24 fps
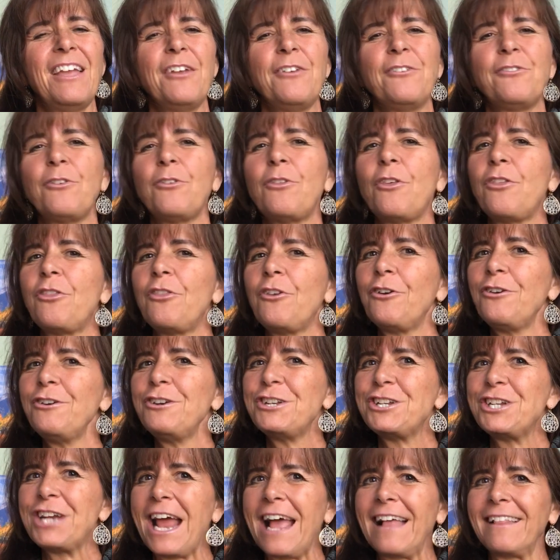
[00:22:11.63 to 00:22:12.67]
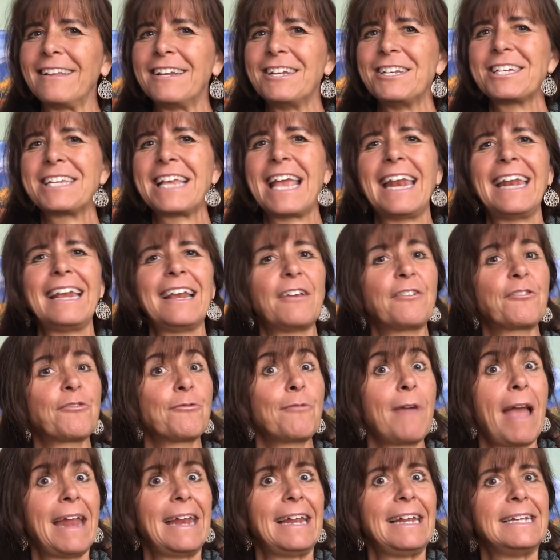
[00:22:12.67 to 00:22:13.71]
So the third challenge, getting us
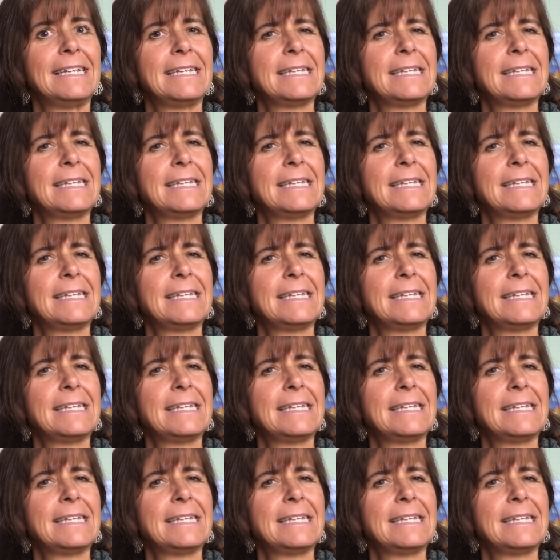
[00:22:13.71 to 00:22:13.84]
ready,